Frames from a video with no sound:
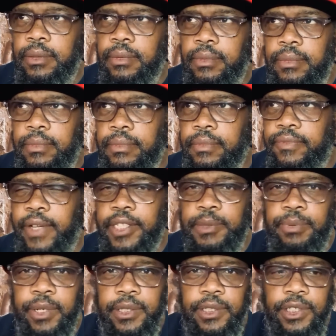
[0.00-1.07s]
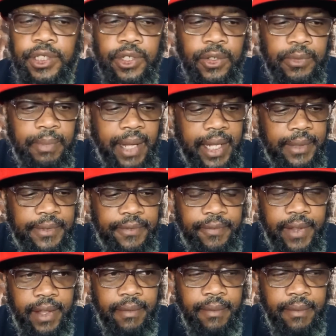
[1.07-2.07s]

Vice President Joe Biden's favor.